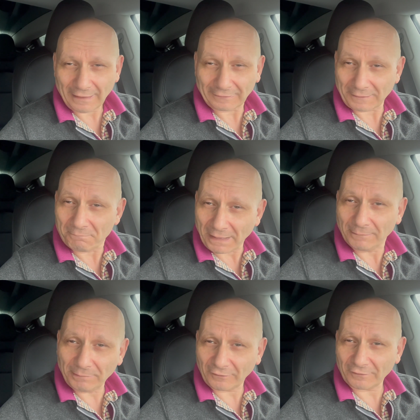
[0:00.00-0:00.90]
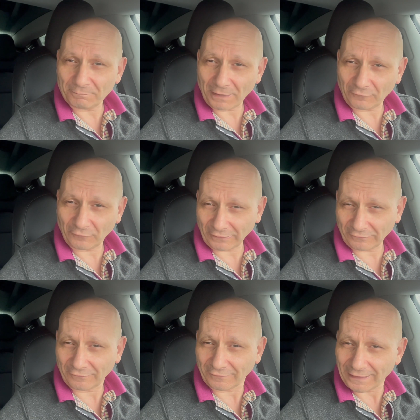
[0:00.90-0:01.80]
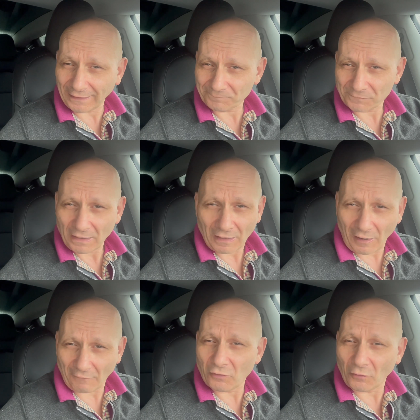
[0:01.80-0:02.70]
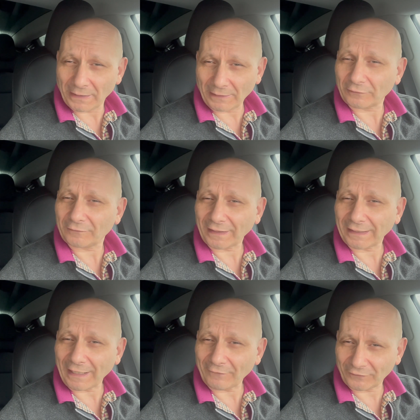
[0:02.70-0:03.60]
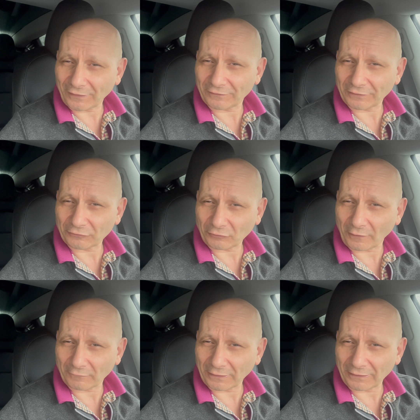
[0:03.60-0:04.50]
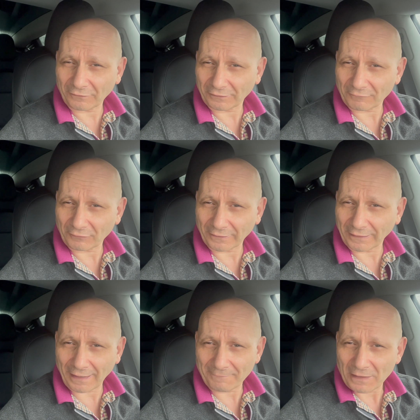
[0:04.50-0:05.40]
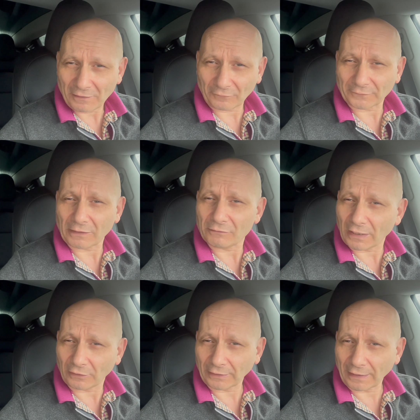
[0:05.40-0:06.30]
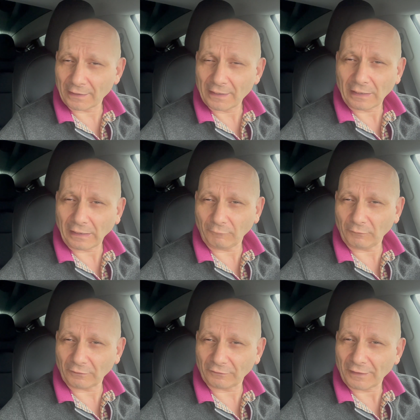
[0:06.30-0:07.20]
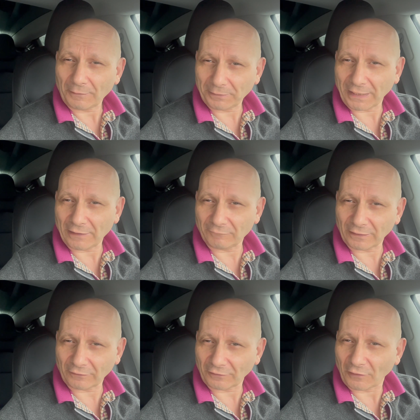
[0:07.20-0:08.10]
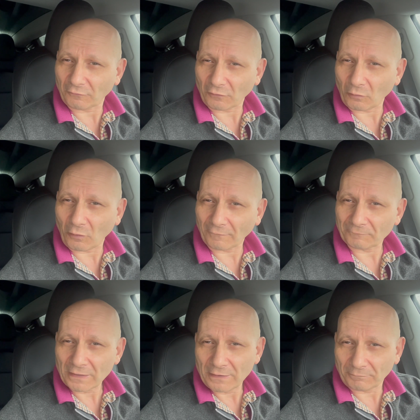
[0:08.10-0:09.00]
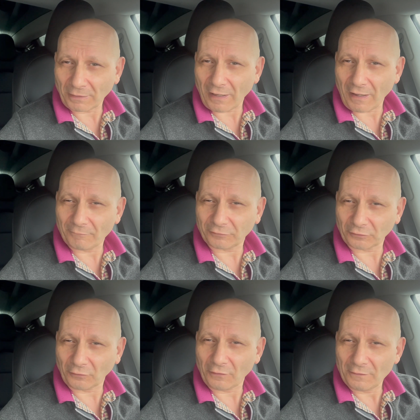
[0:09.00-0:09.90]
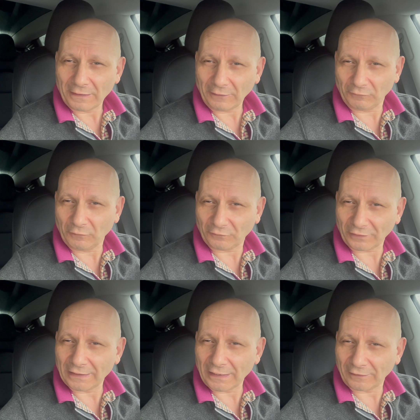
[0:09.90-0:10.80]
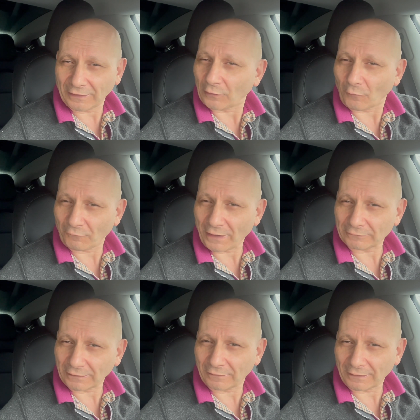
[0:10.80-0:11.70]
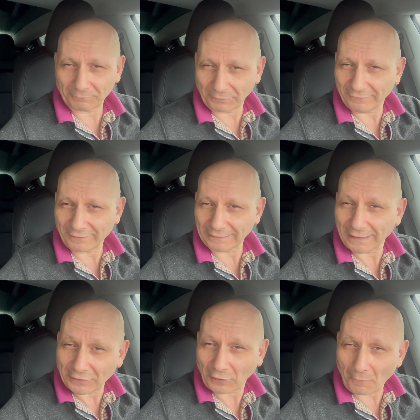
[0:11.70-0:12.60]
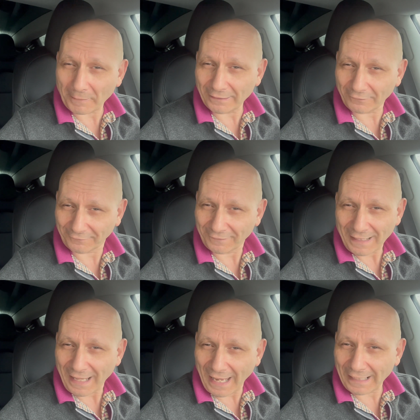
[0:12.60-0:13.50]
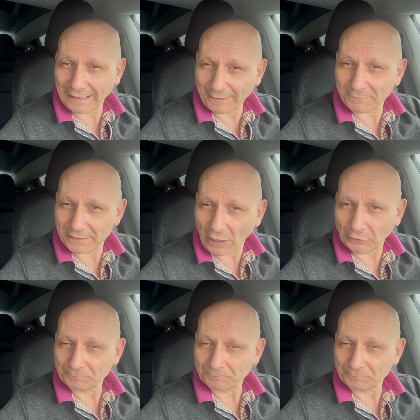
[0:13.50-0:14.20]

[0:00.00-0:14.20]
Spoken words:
There may be some bug fixes in it. I'm not been able to take it out and test it, drive it and stuff like that, so I don't know yet if it's behaving itself or what. But I'm sure if you've seen anything or found anything, please add it in the comments and let me know.